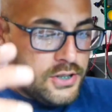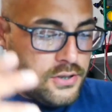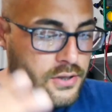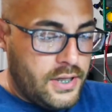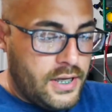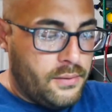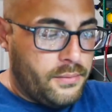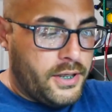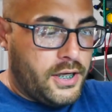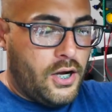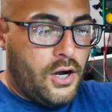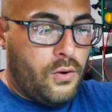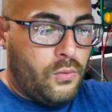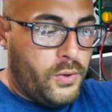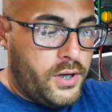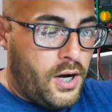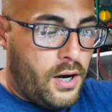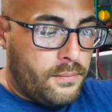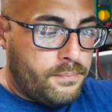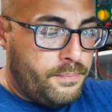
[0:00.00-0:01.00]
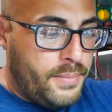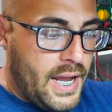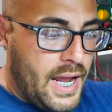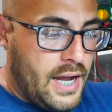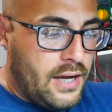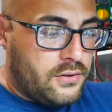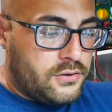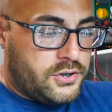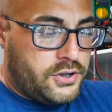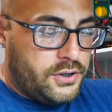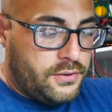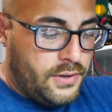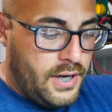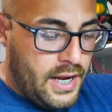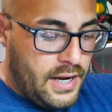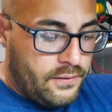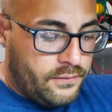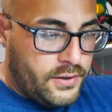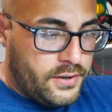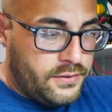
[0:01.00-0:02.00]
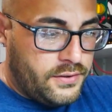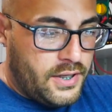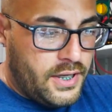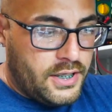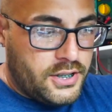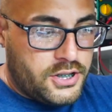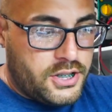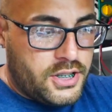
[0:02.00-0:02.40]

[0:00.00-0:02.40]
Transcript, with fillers: so there we go. We are bound to everything